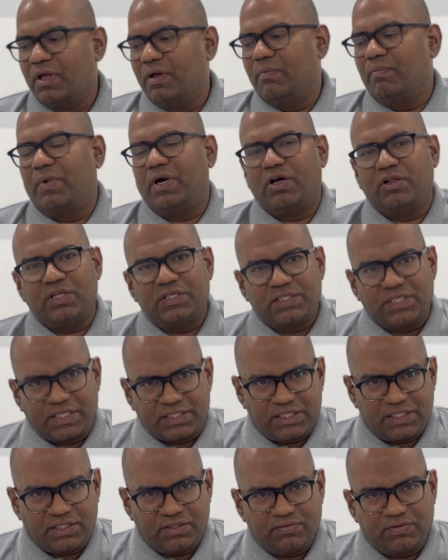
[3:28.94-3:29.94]
But on the
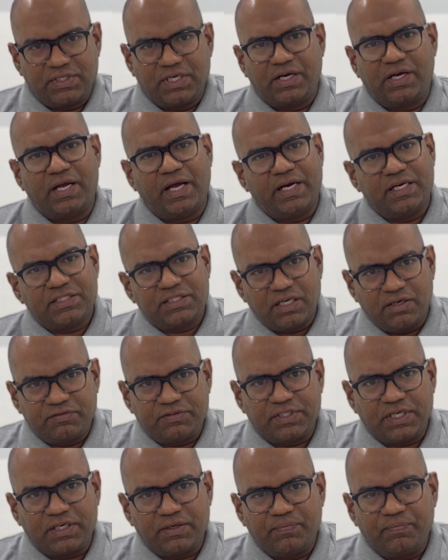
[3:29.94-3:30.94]
successive check and
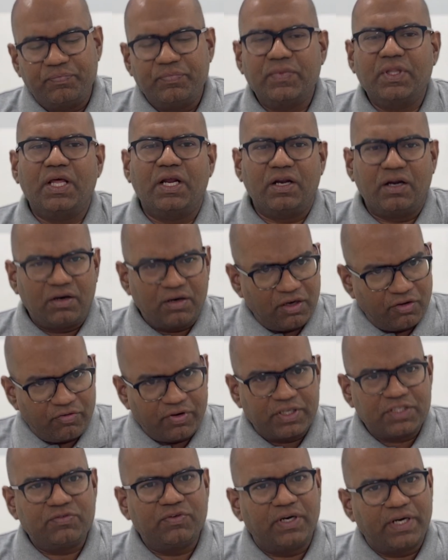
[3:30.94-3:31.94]
self-check, there are
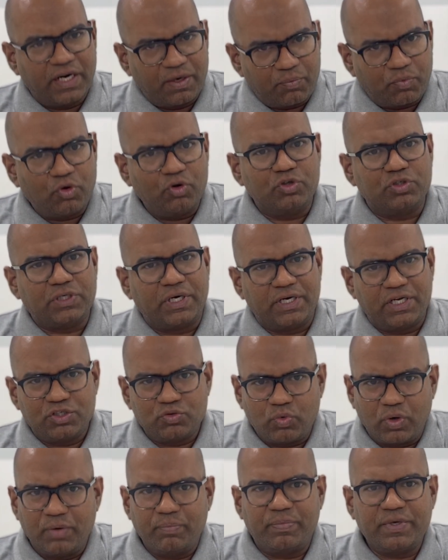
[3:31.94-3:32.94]
defects will get produced. At least
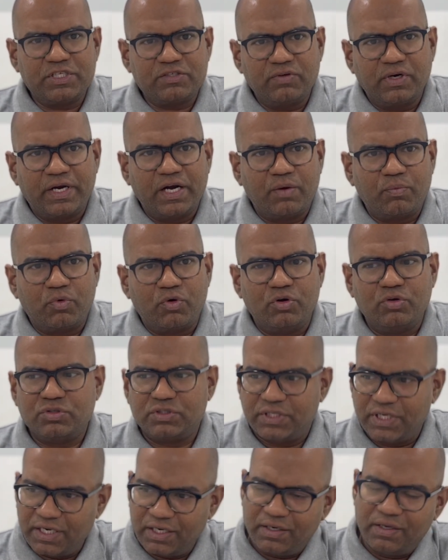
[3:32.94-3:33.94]
one piece will get produced,
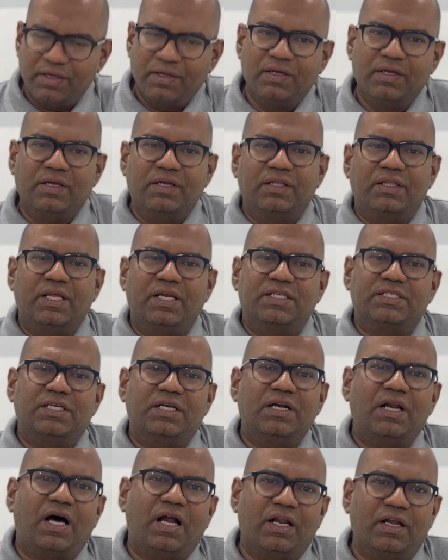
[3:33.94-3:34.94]
then there is
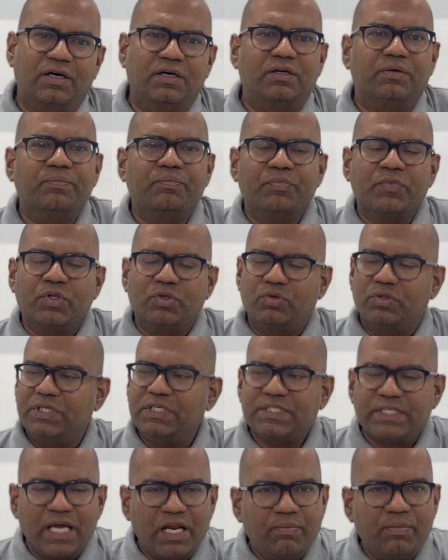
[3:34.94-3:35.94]
an alert. So this
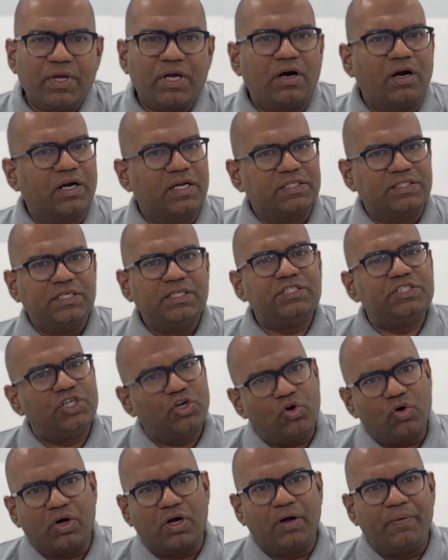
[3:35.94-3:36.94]
can be called as a
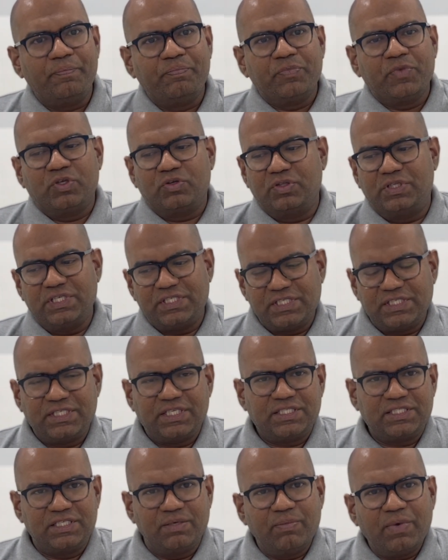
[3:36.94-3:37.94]
Jidoka. So this is a
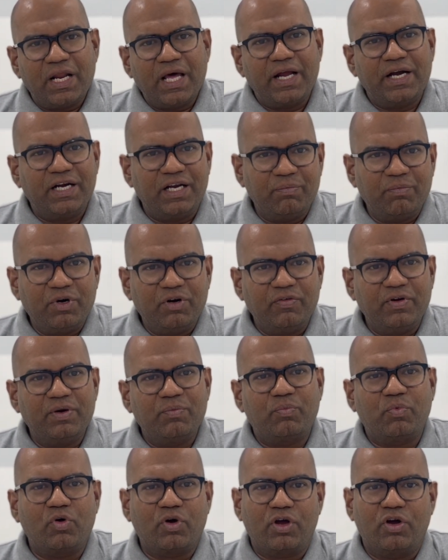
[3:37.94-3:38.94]
similarity between
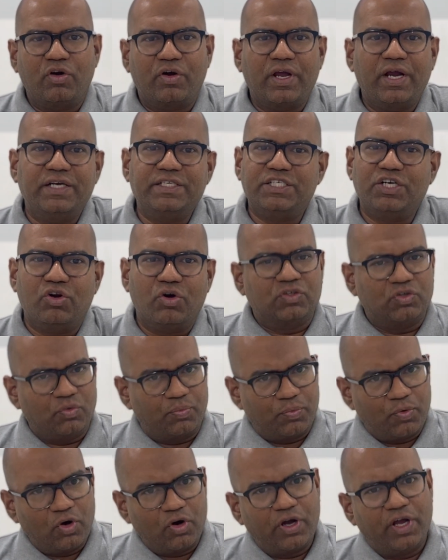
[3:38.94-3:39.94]
Pokayoke and Jidoka. So
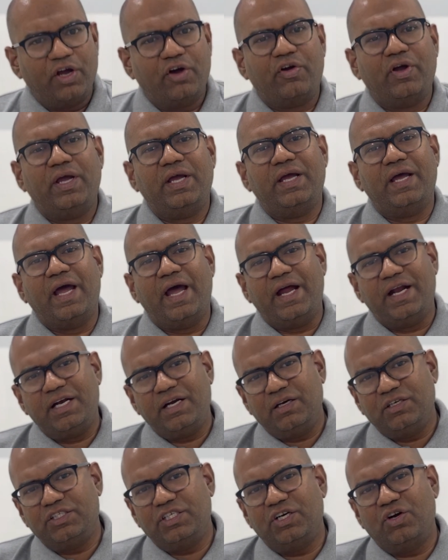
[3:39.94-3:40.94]
Pokayoke
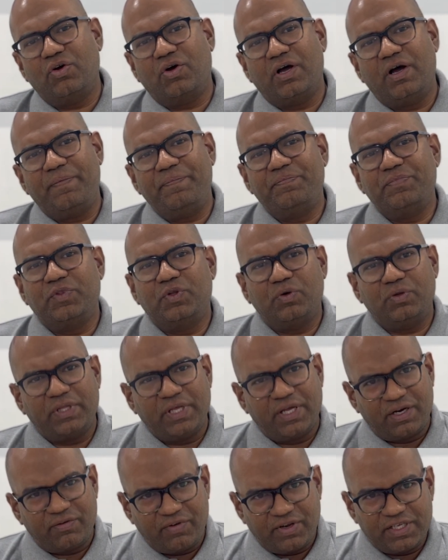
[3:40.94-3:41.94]
and Jidoka, though they
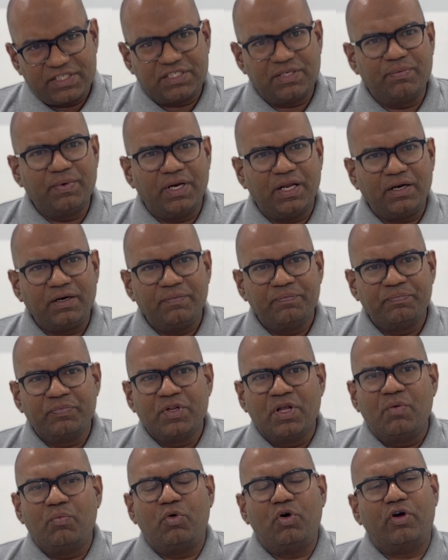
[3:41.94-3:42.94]
are very similar,
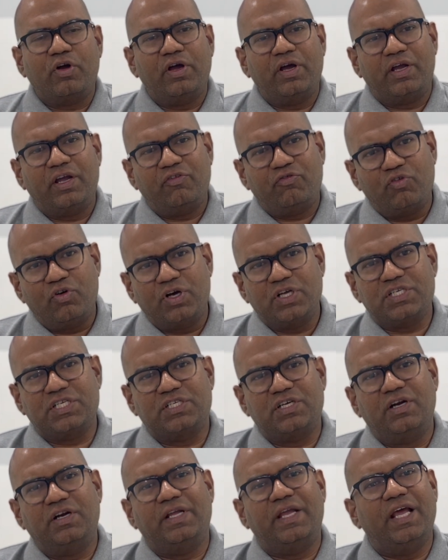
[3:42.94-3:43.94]
Pokayoke focuses
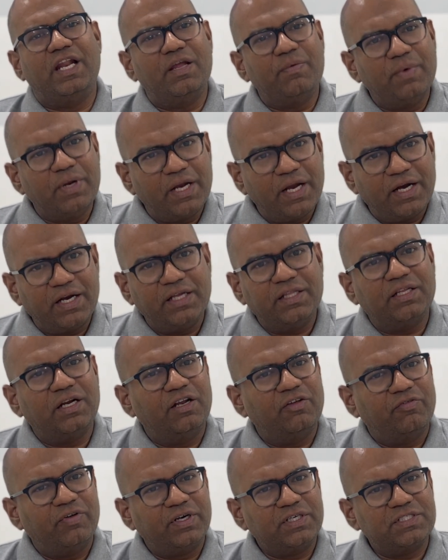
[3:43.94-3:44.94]
on eliminating the
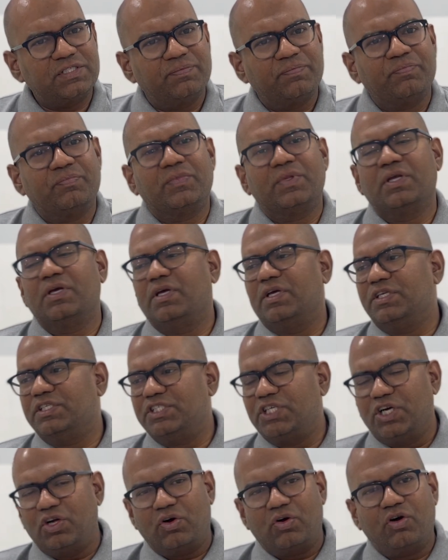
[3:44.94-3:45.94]
defects.
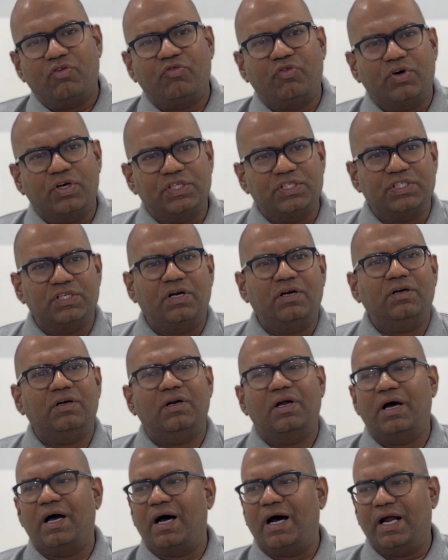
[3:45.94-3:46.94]
Jidoka focuses on
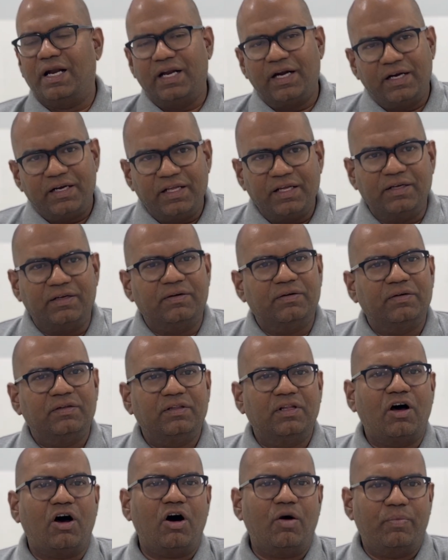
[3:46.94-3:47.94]
alerting
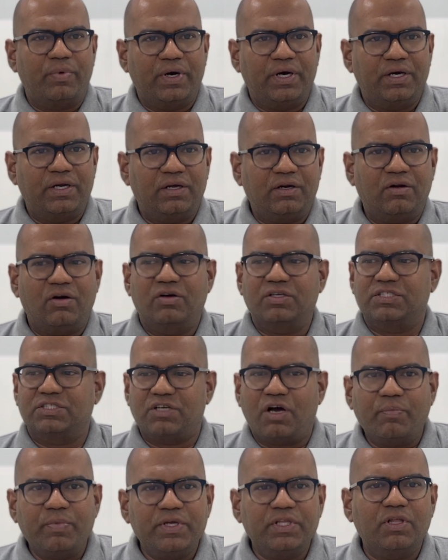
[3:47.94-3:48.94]
the operator or
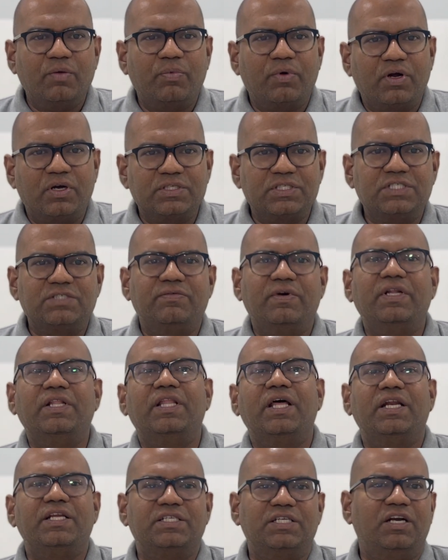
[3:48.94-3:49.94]
stopping the process when
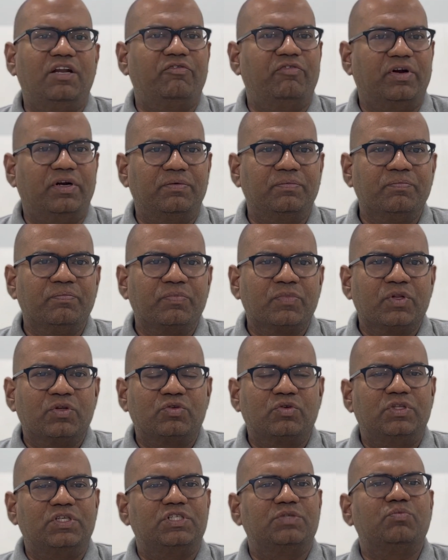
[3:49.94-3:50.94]
there is a defect. So
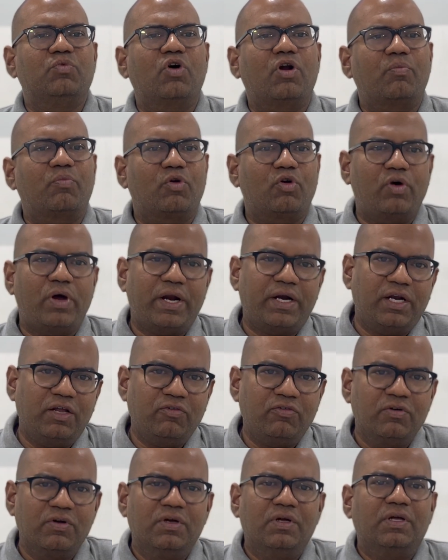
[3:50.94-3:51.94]
this is more a proactive,
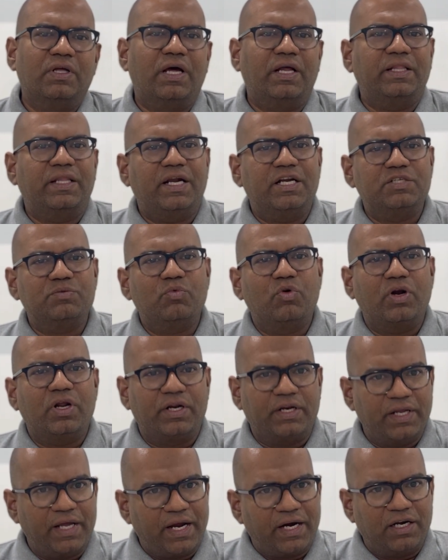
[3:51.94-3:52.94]
and that is more a
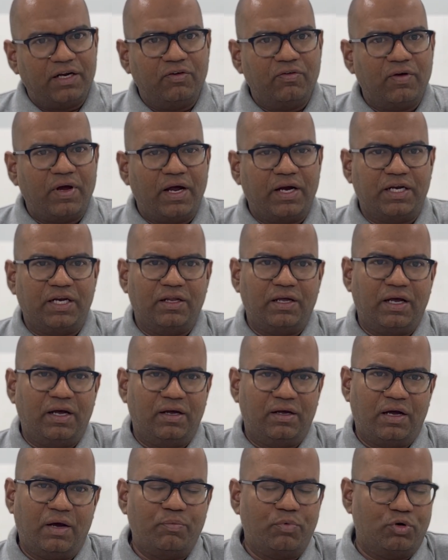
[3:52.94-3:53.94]
reactive
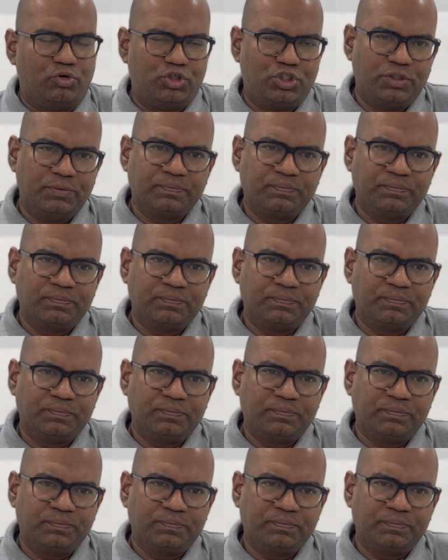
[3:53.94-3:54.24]
approach.